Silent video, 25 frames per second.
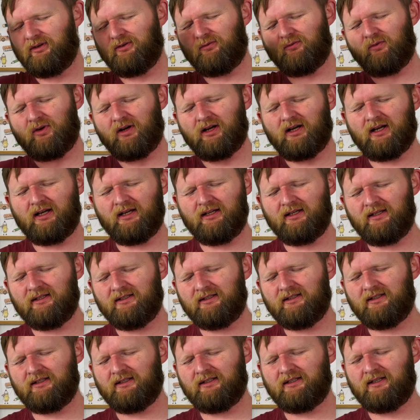why is
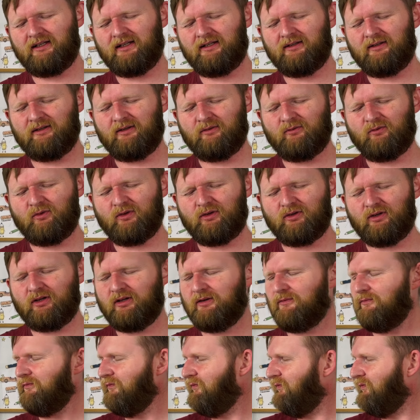it and whatnot.